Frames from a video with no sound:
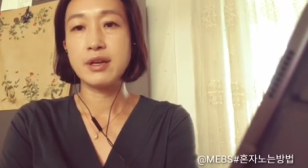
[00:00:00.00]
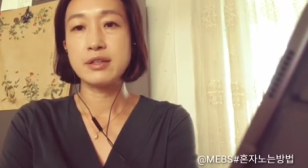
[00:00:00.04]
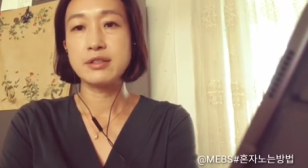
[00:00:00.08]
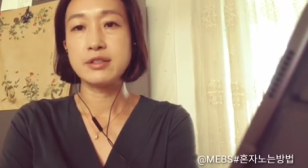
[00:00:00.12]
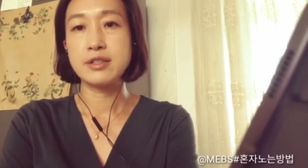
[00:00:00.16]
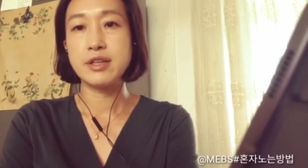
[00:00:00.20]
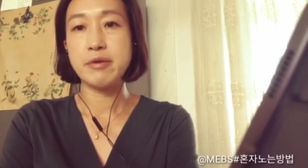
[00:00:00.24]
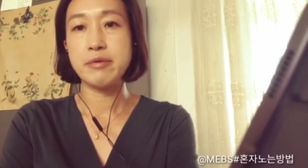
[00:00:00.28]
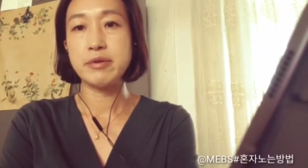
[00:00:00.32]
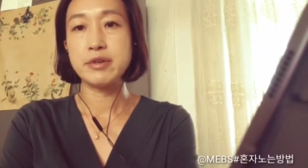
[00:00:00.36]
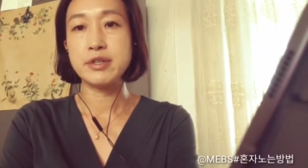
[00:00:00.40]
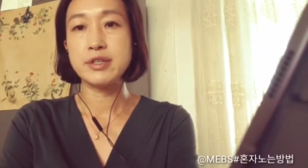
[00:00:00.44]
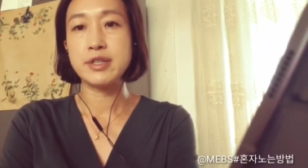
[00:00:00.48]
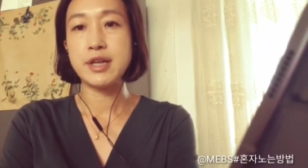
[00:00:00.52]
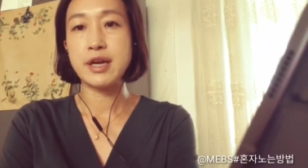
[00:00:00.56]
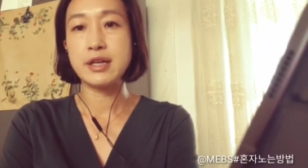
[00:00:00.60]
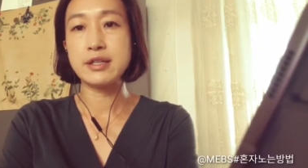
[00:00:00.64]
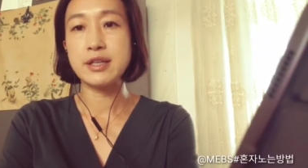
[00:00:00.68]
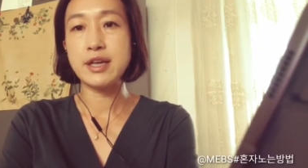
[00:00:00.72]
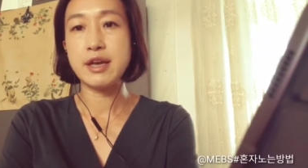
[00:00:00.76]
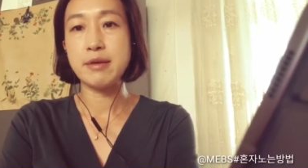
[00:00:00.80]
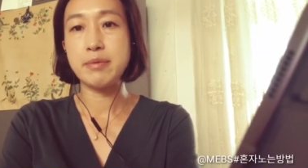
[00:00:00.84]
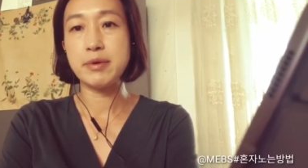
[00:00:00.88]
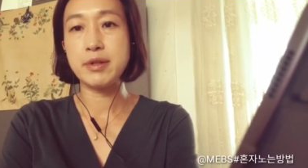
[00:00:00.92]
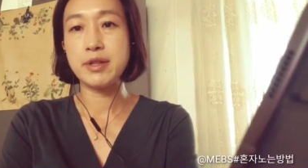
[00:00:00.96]
they would not
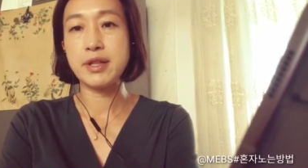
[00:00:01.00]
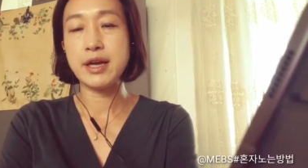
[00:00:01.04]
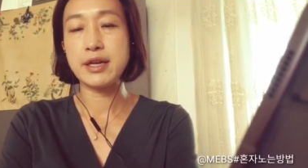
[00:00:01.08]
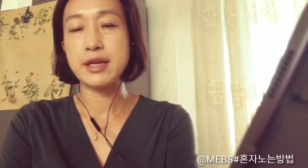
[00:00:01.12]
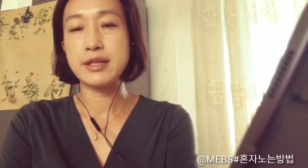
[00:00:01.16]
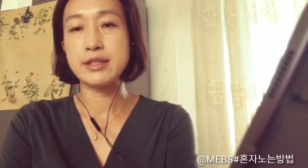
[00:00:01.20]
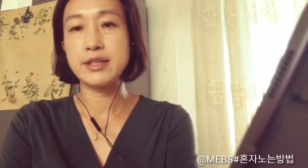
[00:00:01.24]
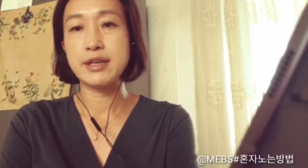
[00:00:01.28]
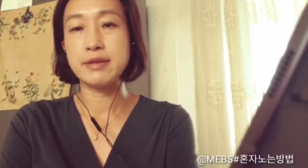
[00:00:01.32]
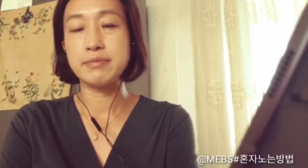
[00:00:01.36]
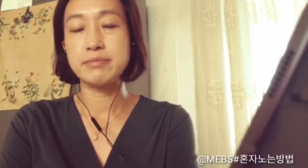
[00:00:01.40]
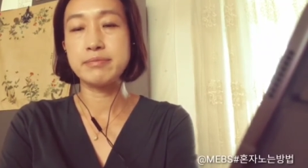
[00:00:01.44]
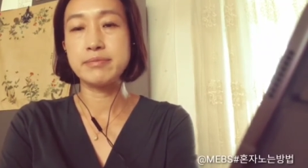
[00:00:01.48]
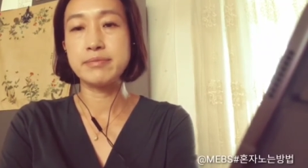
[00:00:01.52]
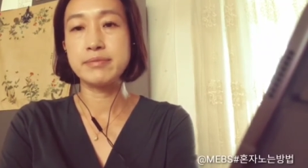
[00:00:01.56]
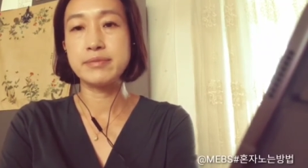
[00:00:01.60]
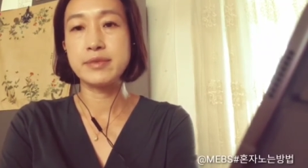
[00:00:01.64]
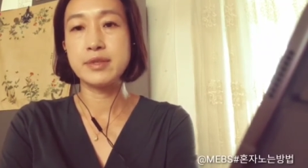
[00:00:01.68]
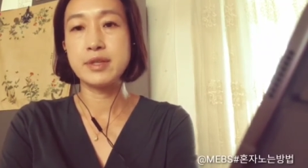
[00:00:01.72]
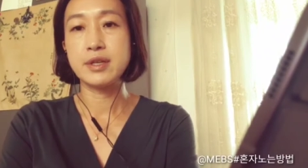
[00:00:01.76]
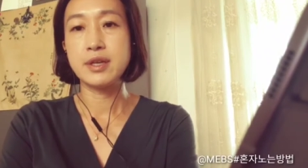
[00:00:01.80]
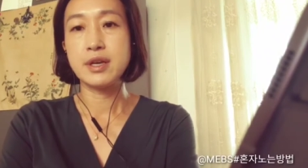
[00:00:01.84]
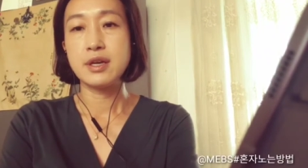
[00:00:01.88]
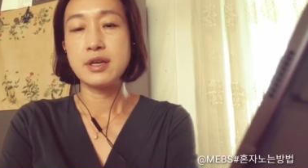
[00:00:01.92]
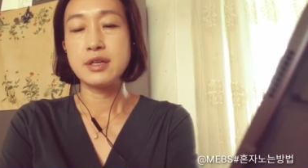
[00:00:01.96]
ever like them.
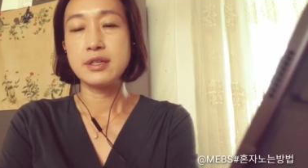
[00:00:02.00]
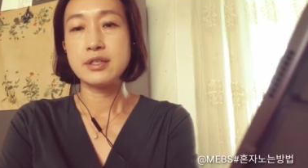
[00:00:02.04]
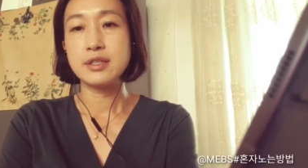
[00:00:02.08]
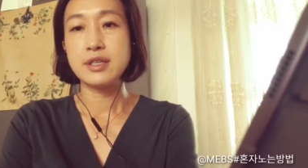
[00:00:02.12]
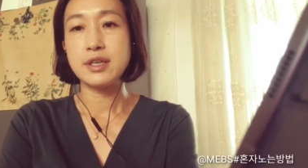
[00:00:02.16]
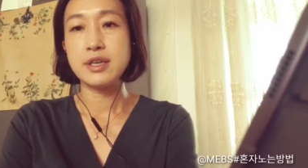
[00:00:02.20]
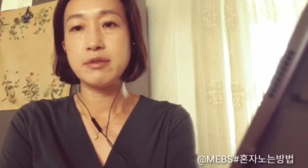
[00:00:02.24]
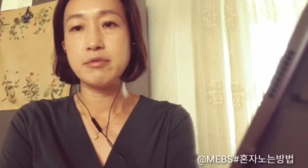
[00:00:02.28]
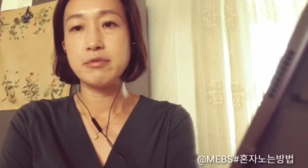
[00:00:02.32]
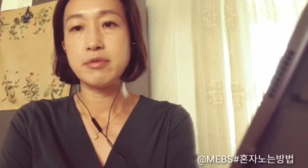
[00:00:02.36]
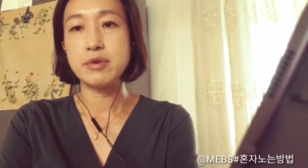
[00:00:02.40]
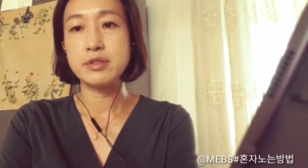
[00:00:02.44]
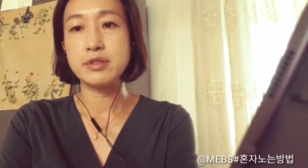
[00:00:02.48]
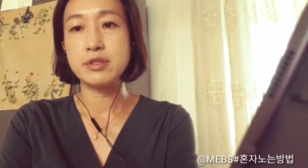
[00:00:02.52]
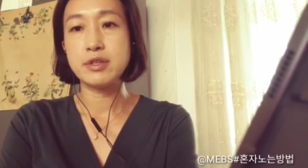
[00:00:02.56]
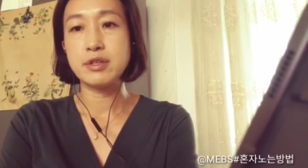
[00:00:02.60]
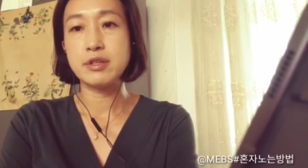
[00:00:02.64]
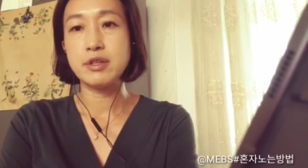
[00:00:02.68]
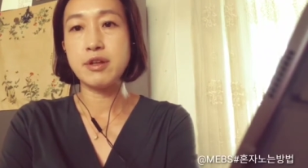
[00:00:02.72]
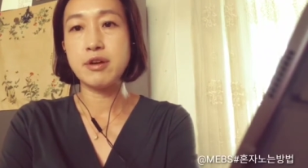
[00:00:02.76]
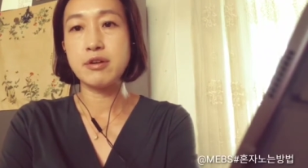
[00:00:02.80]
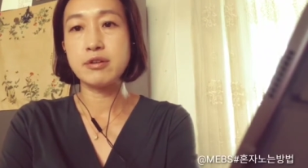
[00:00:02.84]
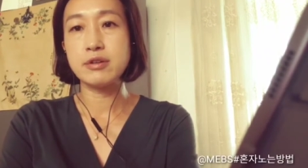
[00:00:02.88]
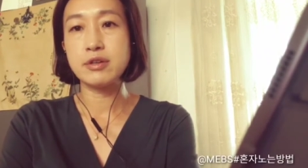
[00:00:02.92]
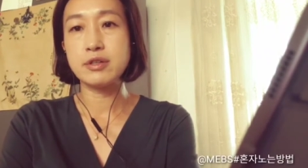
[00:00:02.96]
He was the
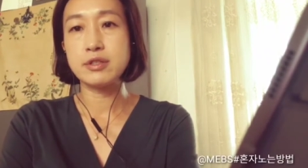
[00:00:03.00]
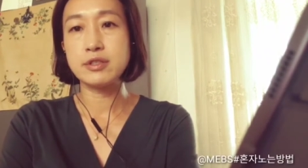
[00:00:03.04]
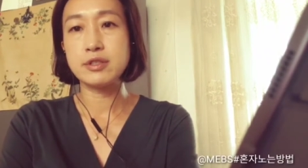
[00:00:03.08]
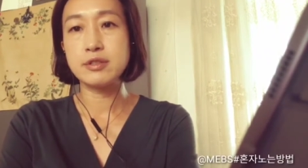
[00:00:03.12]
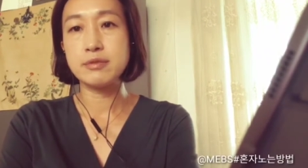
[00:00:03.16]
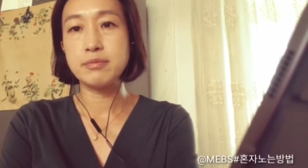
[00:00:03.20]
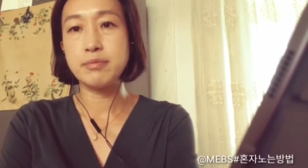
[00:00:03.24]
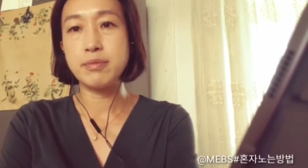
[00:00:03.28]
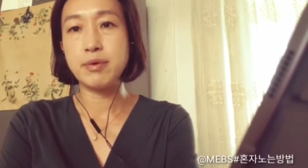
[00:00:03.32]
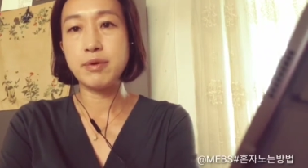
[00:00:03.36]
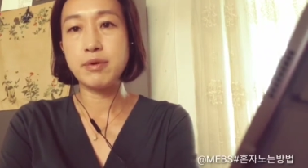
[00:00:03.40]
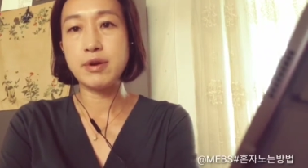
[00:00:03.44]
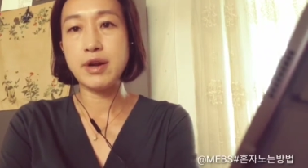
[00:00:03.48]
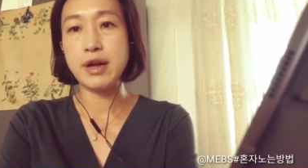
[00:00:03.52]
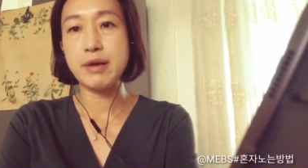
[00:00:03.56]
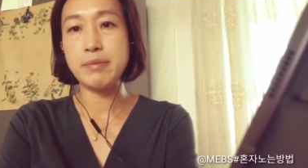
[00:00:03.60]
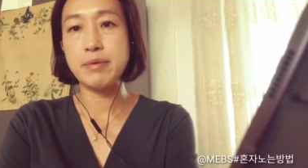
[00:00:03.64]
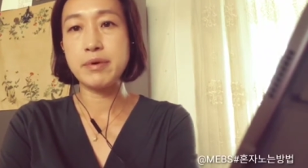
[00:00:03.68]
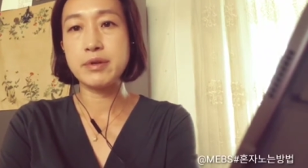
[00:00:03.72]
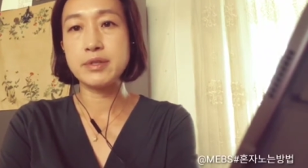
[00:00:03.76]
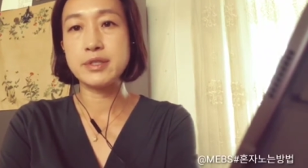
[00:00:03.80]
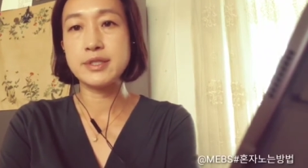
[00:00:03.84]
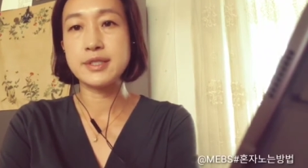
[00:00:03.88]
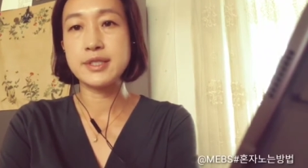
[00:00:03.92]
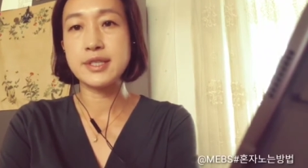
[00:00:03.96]
longest boy I've
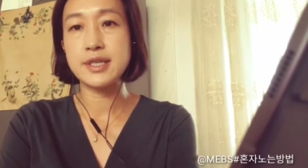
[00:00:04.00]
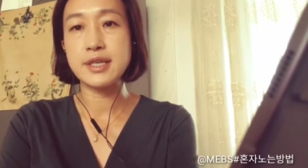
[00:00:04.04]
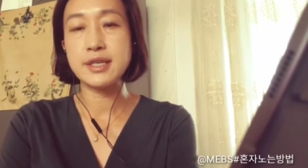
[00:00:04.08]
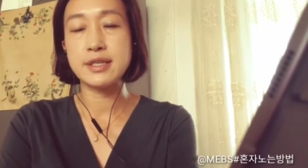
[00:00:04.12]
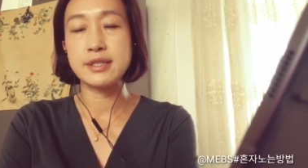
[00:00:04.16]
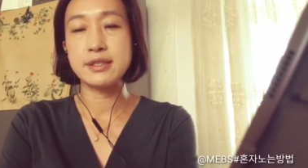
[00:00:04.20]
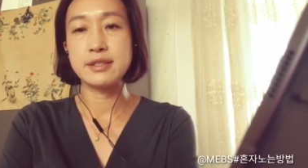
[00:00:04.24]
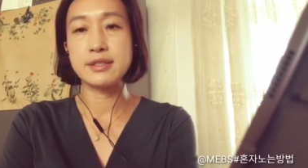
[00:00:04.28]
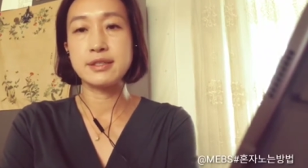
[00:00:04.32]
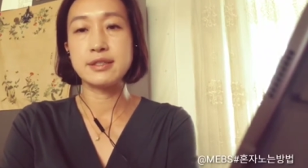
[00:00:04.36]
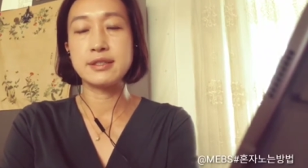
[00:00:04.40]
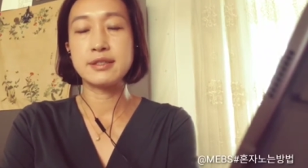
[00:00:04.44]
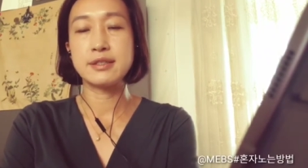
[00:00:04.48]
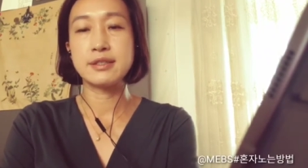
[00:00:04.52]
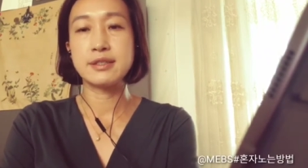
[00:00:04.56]
ever seen.